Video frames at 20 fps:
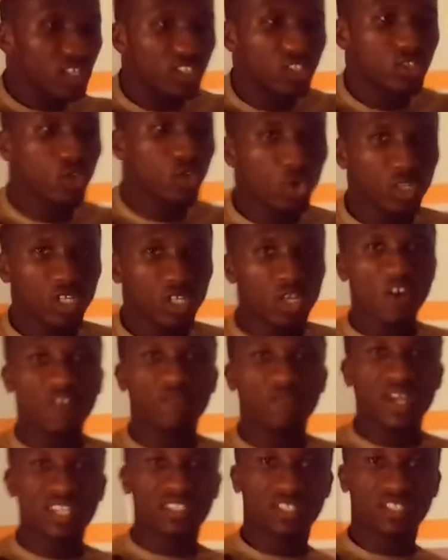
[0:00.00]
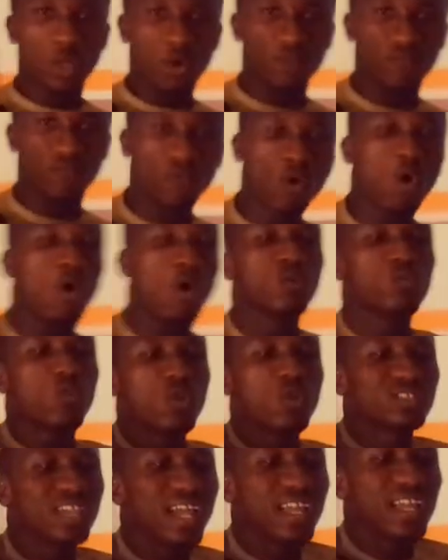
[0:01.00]
story of myself or
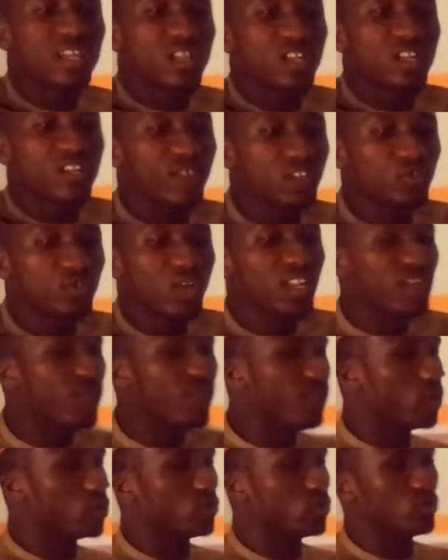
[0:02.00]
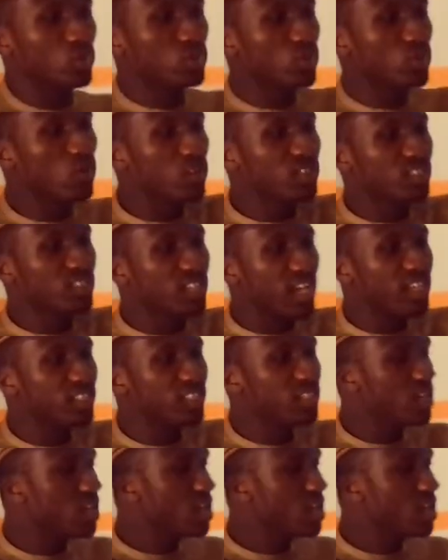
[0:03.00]
what I eventually felt. You know, someone said